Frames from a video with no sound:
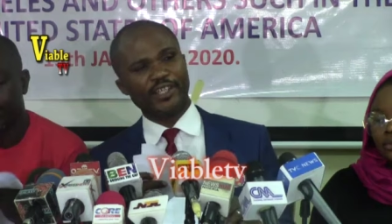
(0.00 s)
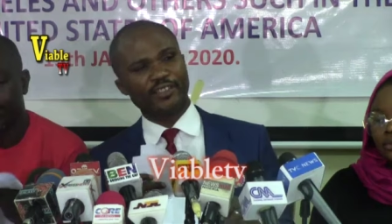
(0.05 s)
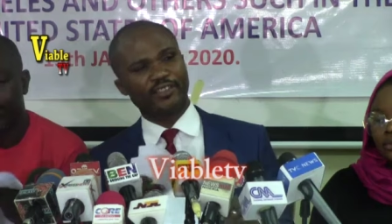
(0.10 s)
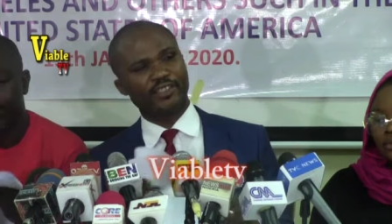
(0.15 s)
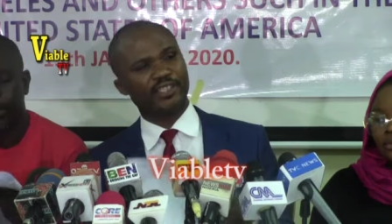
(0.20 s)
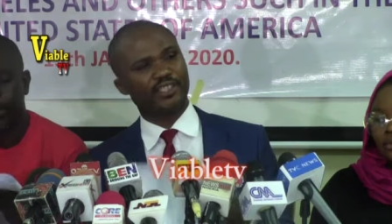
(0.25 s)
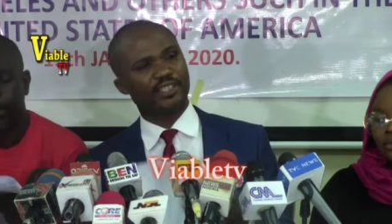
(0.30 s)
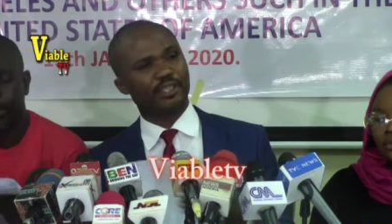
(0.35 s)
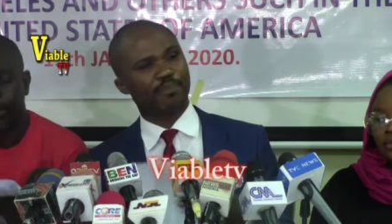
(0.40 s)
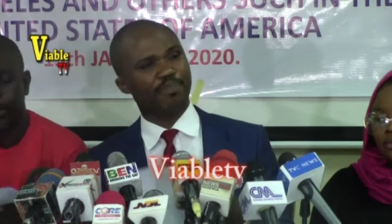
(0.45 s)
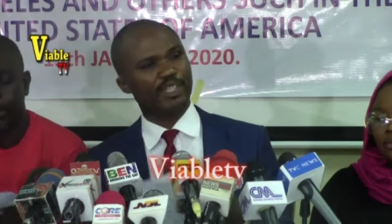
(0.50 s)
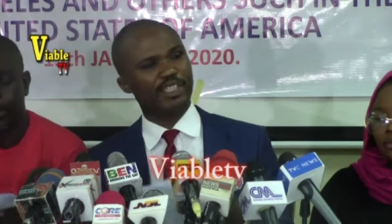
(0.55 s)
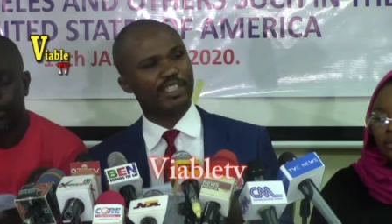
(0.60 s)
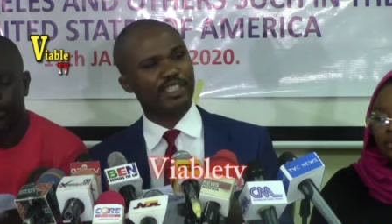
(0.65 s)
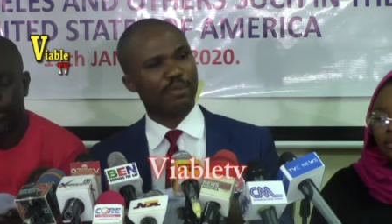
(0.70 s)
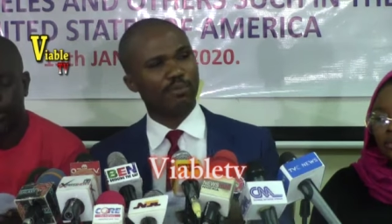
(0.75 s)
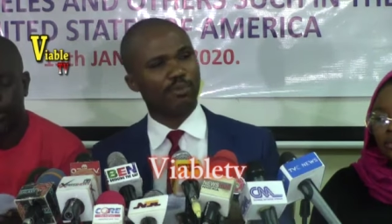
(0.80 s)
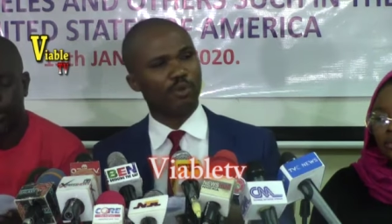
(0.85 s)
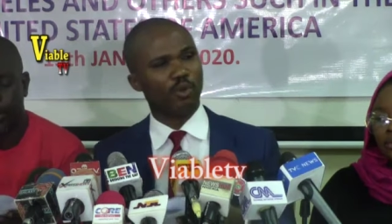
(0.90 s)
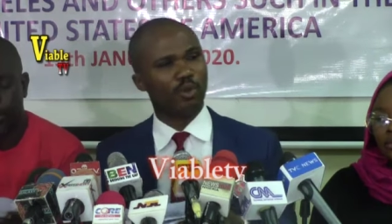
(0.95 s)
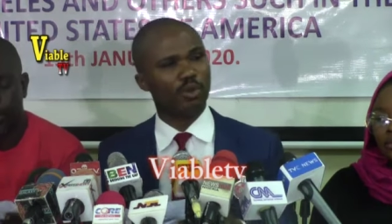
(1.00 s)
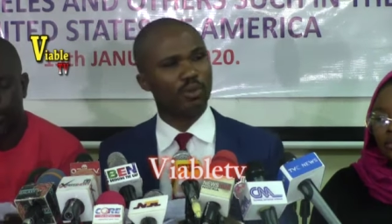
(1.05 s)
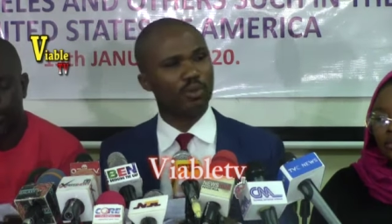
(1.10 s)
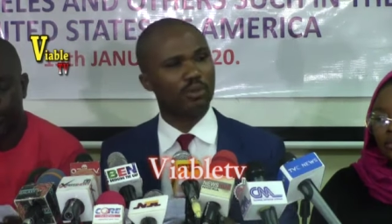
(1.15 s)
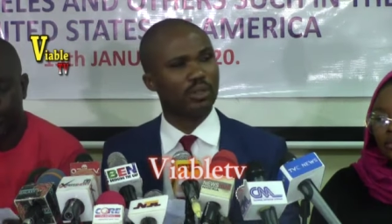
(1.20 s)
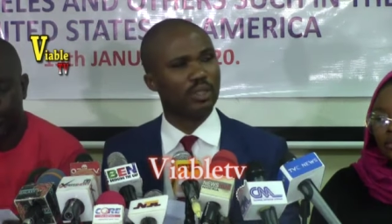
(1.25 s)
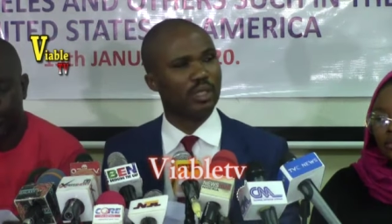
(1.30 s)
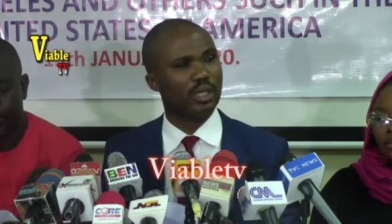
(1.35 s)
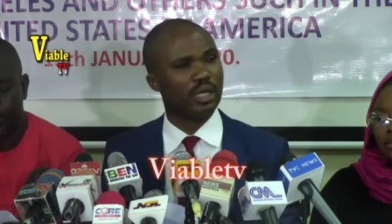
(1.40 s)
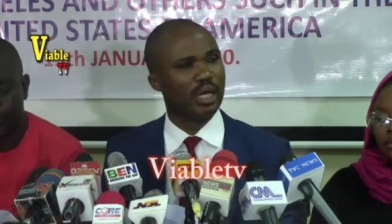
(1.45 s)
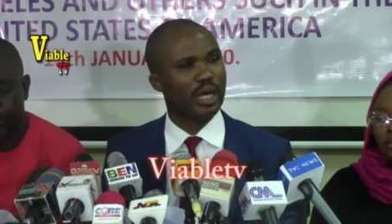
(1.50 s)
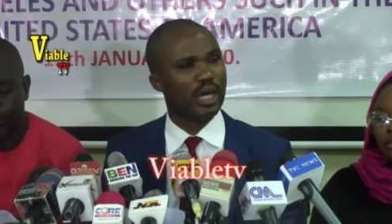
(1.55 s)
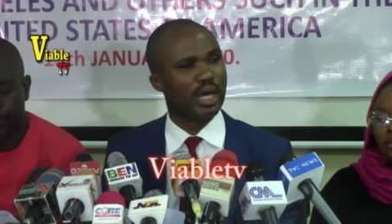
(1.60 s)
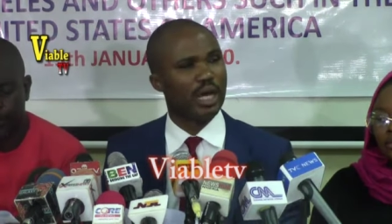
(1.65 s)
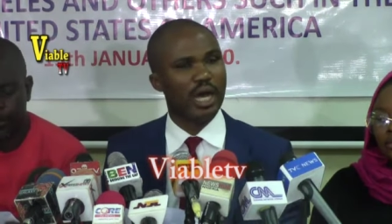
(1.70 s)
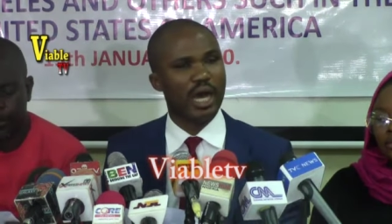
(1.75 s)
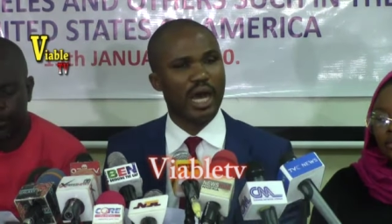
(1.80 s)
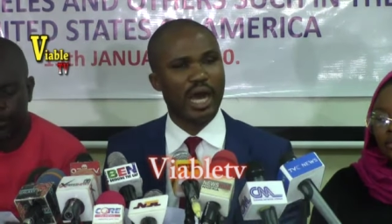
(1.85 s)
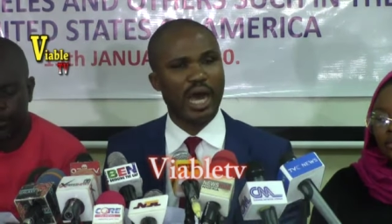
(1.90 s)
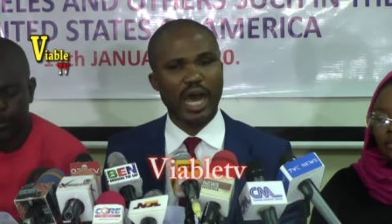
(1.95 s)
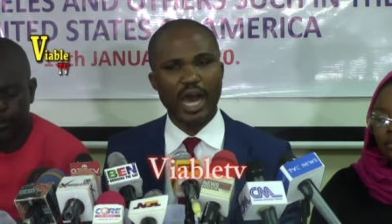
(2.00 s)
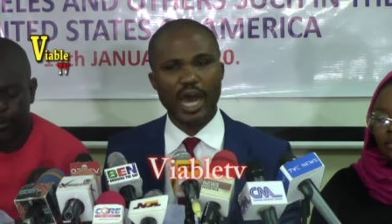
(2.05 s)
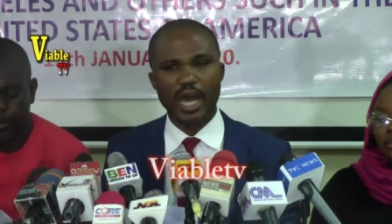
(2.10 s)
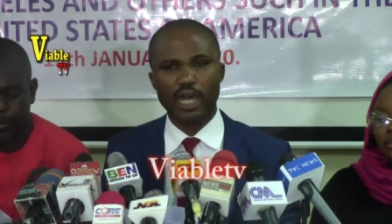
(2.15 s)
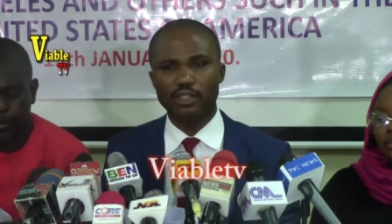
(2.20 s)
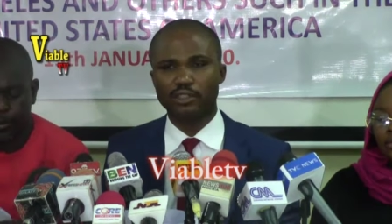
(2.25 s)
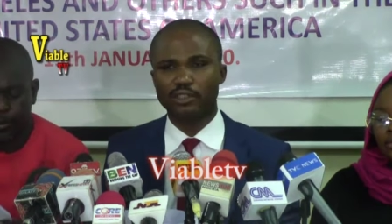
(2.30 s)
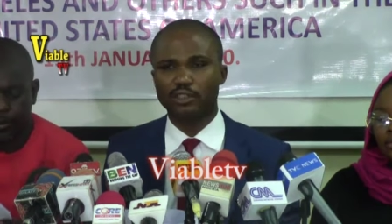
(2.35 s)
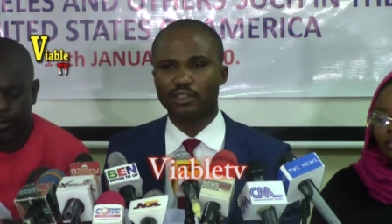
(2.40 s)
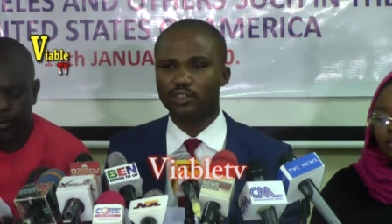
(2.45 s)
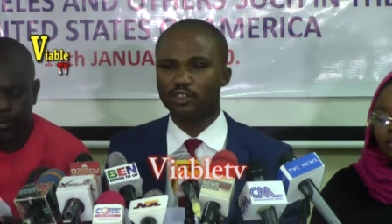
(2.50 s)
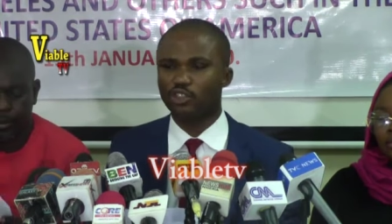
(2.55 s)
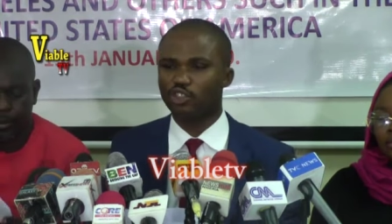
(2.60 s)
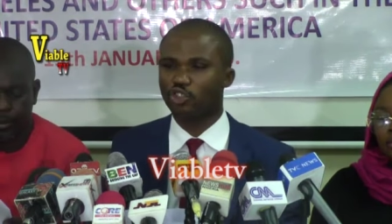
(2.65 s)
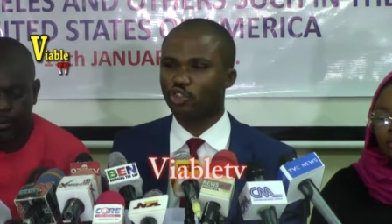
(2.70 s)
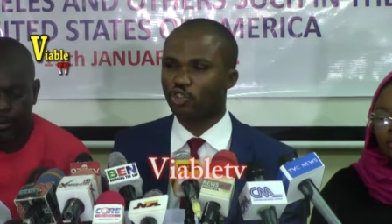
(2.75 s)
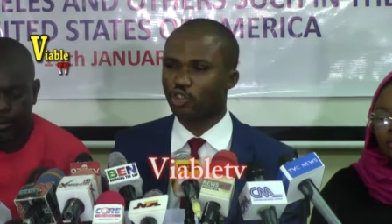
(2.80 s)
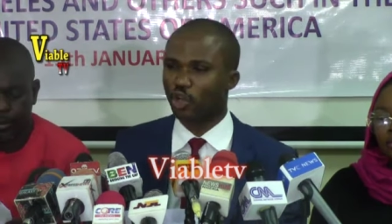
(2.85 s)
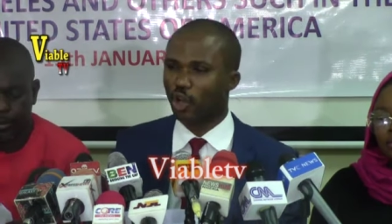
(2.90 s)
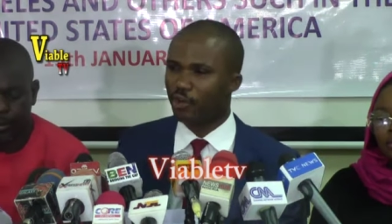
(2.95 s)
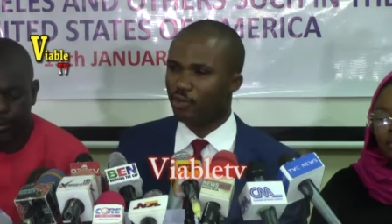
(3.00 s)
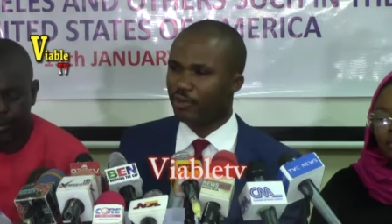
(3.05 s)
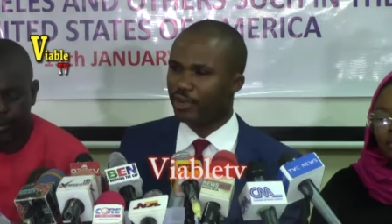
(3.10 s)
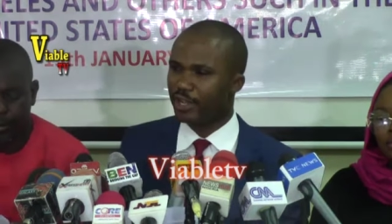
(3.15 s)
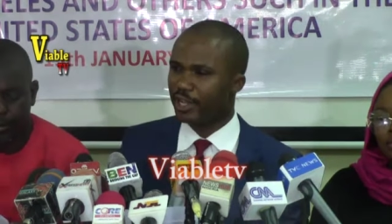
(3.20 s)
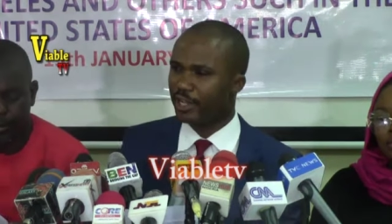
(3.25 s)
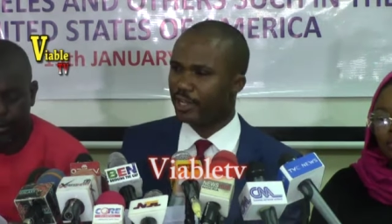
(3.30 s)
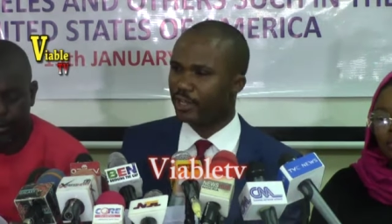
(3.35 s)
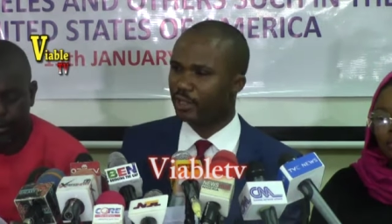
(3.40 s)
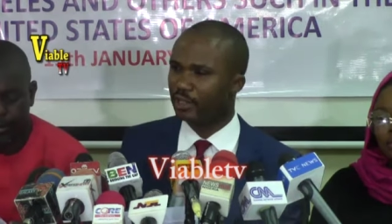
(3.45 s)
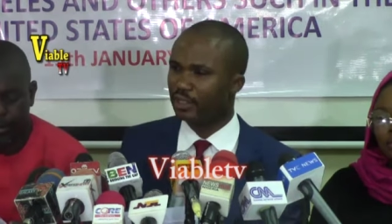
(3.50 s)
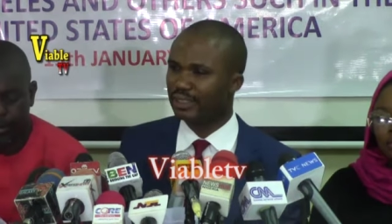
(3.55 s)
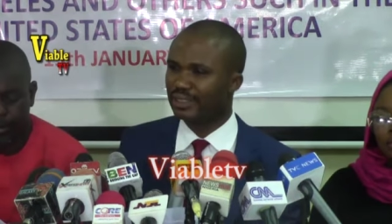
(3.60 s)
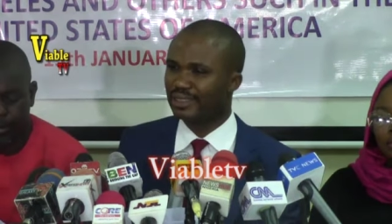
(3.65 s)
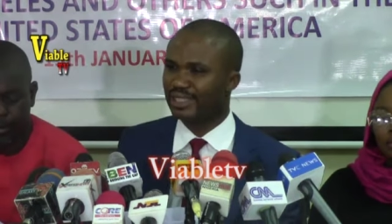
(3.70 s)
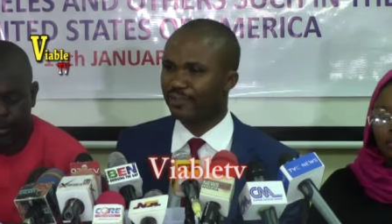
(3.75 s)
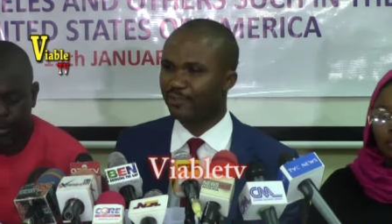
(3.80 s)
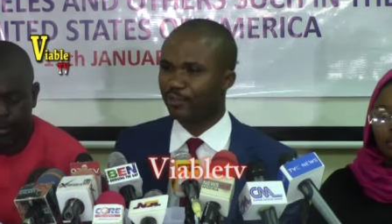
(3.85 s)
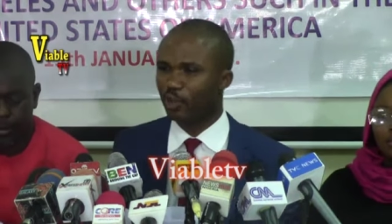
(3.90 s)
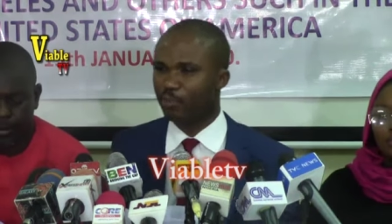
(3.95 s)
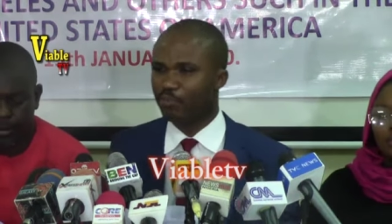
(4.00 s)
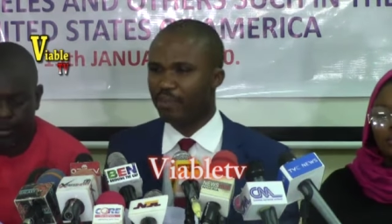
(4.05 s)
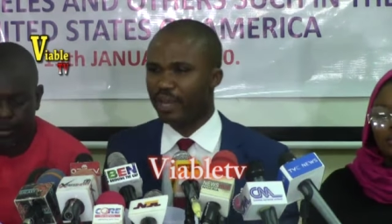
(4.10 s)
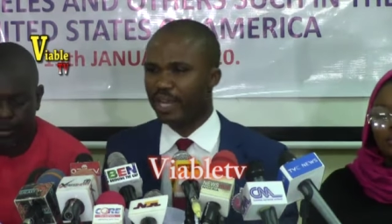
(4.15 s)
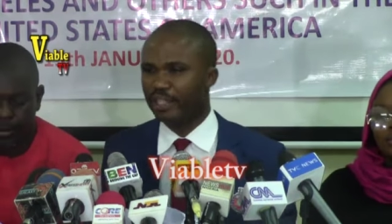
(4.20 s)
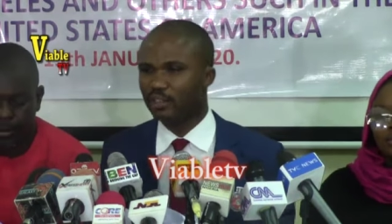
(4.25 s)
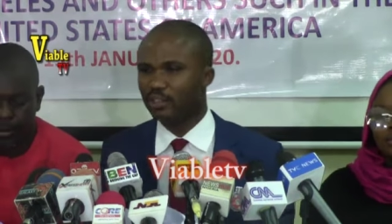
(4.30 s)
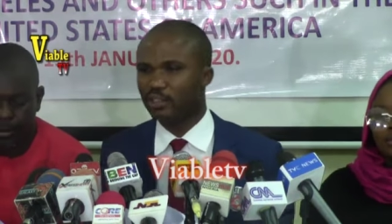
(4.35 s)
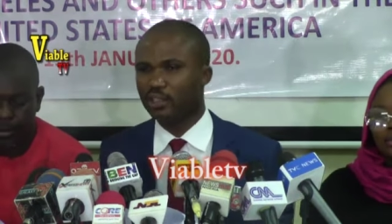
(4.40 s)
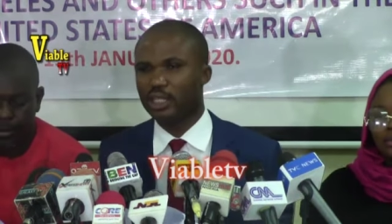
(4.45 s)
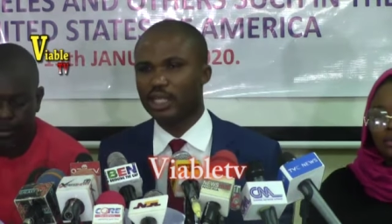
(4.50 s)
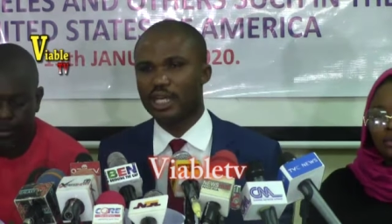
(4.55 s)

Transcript: This is a pitiable and sorry development